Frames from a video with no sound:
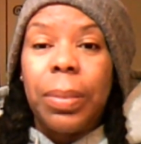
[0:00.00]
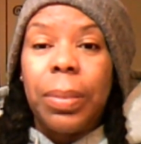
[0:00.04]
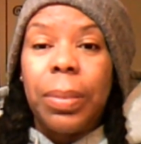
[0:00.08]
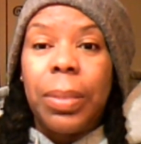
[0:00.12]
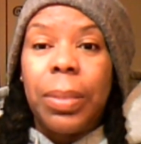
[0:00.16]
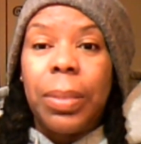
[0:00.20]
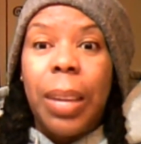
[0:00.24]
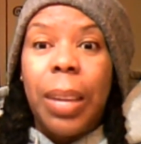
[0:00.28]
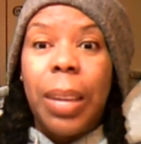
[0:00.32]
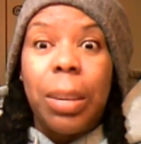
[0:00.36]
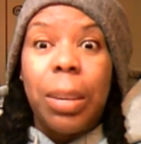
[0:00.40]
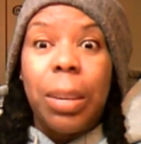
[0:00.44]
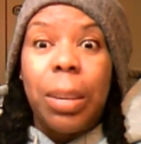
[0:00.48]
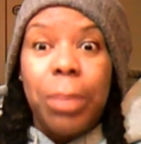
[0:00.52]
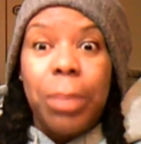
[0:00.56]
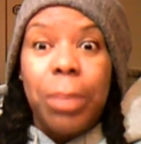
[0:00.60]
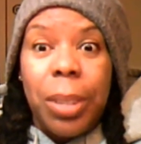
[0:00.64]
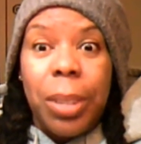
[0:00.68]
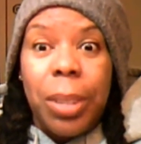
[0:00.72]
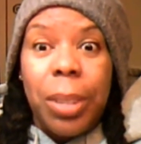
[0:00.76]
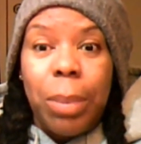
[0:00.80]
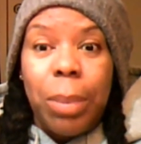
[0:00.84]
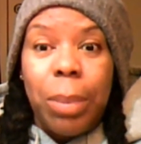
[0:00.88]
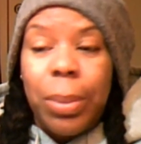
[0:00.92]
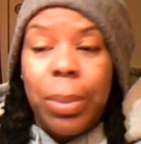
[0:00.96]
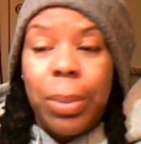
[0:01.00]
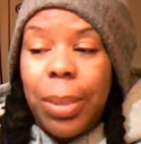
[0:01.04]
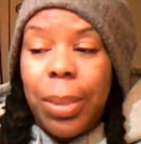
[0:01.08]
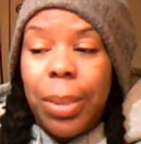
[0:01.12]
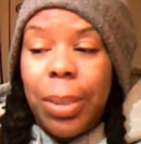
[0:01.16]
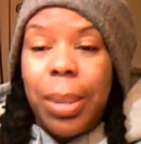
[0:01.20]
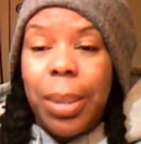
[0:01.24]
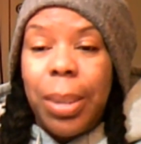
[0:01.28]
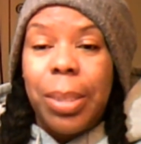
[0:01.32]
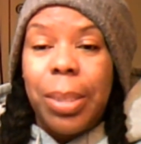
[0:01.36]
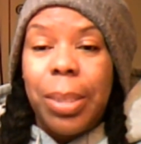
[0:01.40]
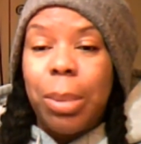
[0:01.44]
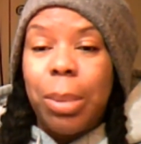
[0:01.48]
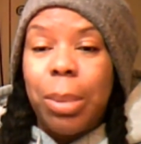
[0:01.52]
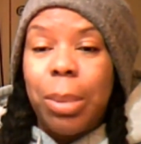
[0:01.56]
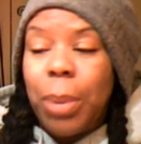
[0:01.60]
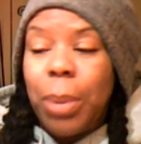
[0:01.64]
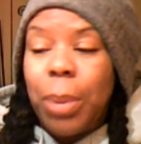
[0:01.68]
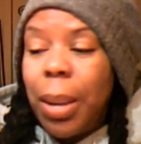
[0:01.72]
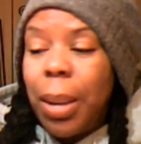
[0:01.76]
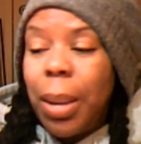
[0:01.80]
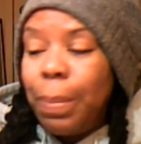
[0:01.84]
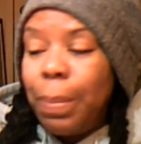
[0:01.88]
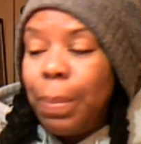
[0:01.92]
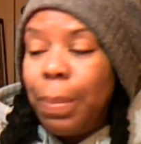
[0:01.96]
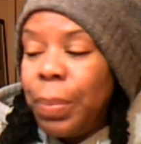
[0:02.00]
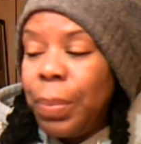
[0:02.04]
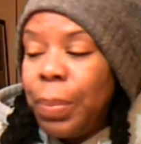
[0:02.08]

I'm not up to date with things, okay?